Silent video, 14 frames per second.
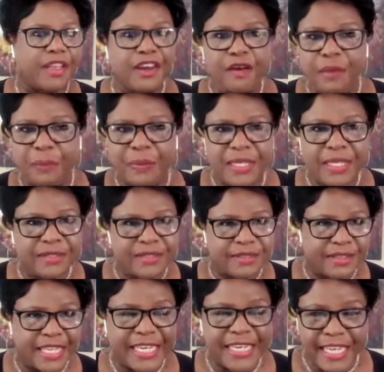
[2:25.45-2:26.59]
You know, people need
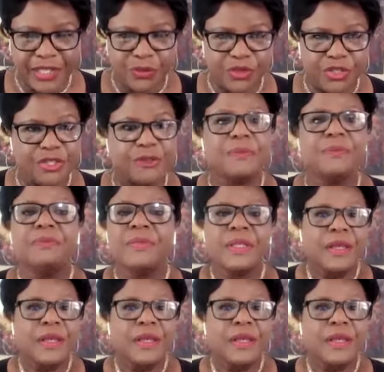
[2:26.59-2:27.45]
to connect with you.